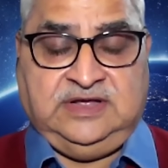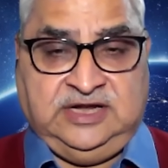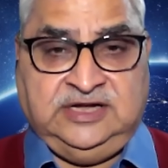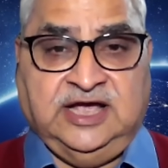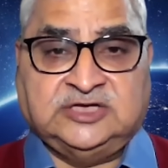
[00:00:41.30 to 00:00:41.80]

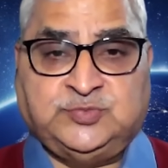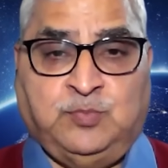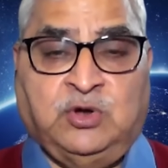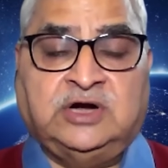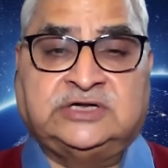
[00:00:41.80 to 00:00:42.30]
India's
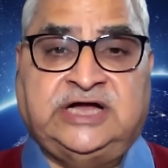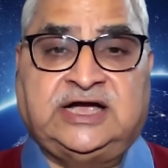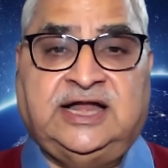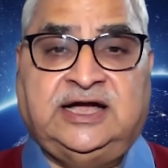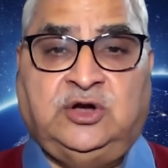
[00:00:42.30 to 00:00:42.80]
Polar
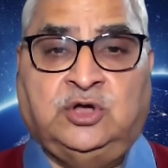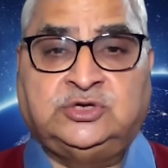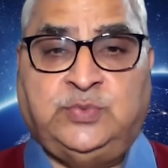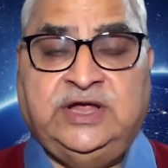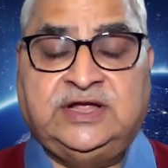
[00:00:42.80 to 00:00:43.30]
Satellite
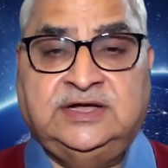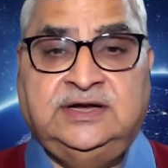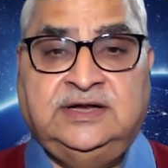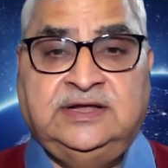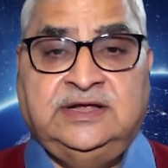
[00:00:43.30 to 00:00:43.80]
Launch
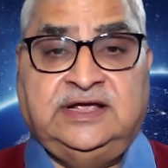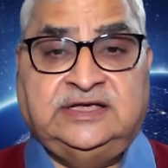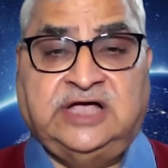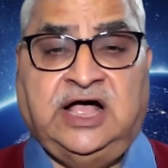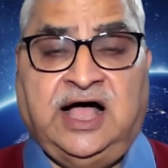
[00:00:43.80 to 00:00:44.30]
Vehicle is
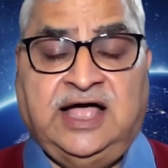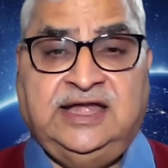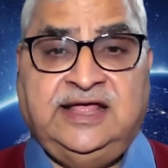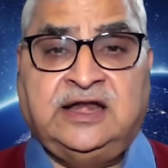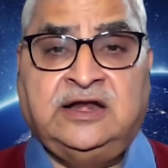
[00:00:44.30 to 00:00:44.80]
a
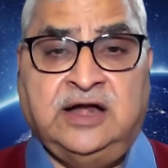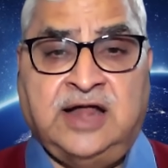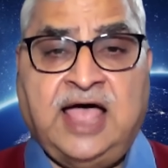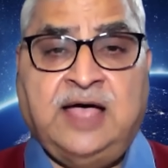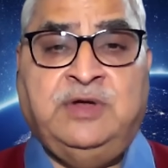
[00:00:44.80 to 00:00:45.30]
highly
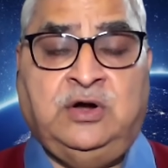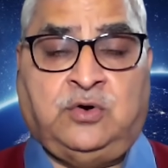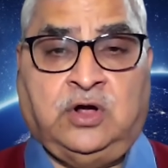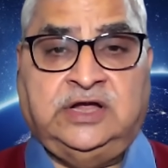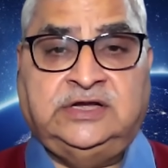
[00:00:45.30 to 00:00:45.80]
reliable
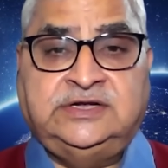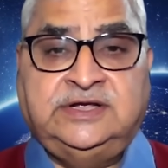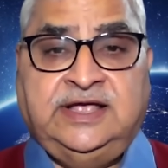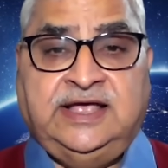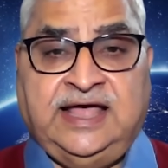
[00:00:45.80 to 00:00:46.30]
rocket,
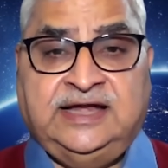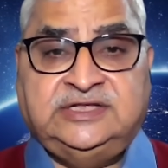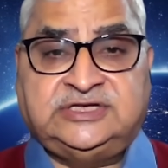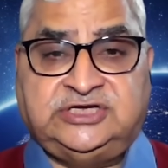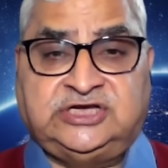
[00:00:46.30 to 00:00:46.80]
and in
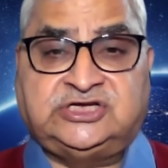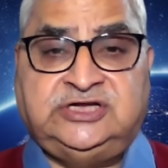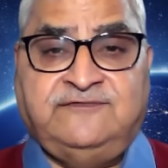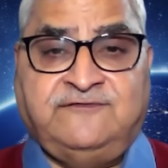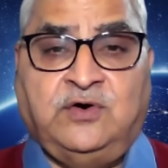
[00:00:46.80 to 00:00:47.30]

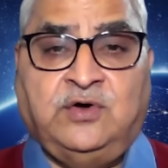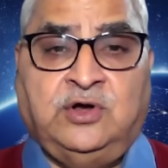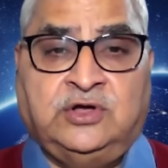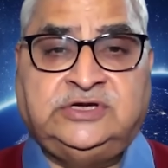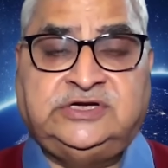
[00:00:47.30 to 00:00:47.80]
64
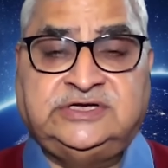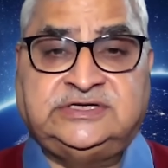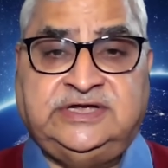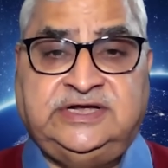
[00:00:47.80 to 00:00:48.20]
launches,